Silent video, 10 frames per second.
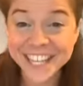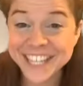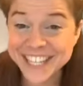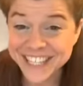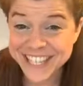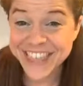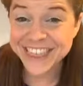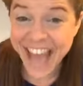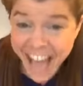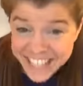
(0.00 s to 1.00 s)
You see,
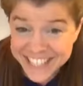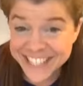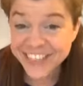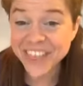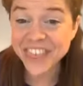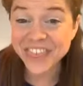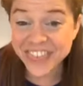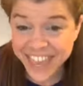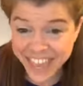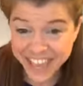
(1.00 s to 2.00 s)
that's the
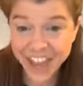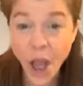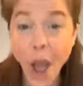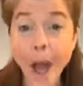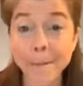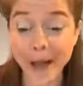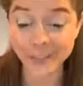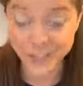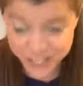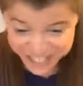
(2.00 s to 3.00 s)
thing
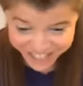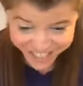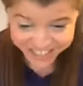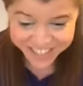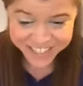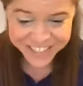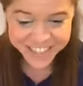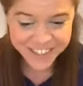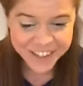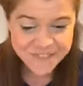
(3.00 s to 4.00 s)
about Jesus.
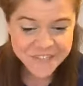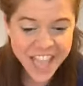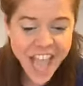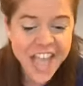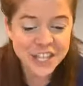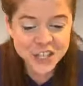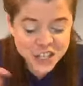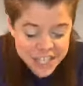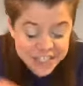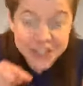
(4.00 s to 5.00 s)

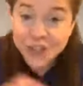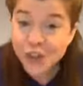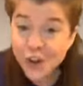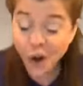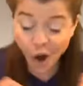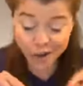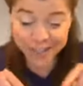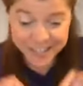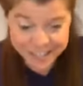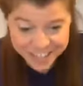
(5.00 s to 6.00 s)
Jesus took our
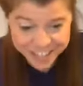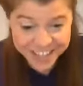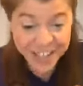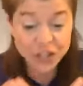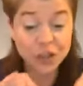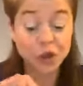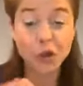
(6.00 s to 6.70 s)
sin to the